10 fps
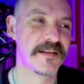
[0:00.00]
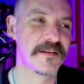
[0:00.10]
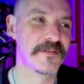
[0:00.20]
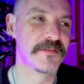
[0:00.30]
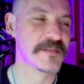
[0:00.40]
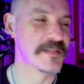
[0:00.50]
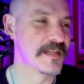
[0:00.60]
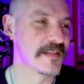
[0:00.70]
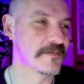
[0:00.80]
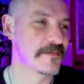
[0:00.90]
what's
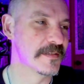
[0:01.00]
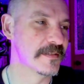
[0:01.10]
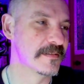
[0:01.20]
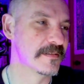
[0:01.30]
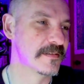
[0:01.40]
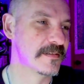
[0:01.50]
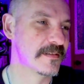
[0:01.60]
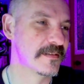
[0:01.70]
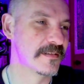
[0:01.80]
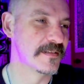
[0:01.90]
another one
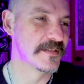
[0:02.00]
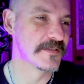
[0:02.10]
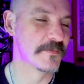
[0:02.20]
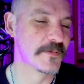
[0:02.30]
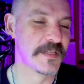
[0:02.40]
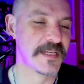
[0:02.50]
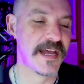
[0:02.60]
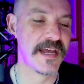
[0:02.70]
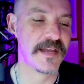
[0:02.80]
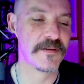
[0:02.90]
that's really
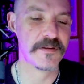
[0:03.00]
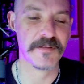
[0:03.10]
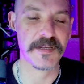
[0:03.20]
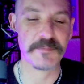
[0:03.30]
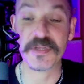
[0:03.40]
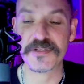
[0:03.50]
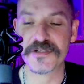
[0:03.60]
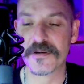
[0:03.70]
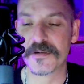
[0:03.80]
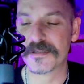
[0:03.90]
high, or like Billy
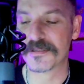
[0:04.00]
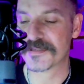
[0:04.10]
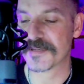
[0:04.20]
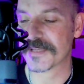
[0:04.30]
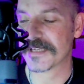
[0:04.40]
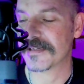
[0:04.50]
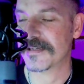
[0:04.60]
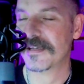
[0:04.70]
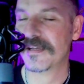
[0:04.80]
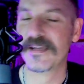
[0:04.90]
Joel or something,
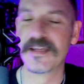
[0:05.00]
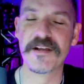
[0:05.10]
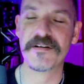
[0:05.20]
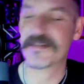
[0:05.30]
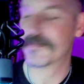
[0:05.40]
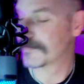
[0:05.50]
you know, and